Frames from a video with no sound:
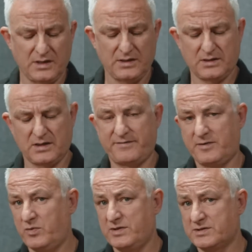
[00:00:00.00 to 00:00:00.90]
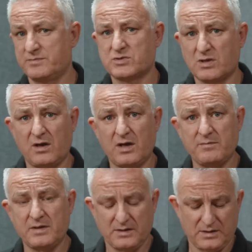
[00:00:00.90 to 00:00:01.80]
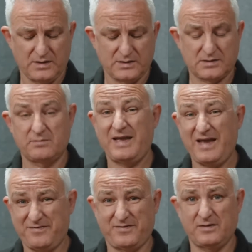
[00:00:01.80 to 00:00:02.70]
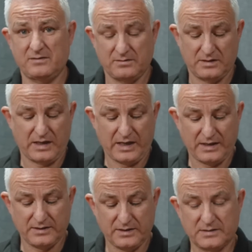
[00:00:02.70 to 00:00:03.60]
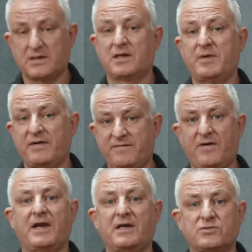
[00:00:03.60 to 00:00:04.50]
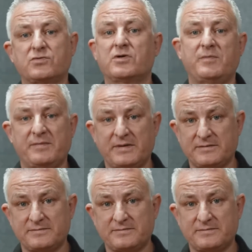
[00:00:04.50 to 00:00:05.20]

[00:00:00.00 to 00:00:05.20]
You're going to have to put in some time, some effort, and there's going to be a financial commitment.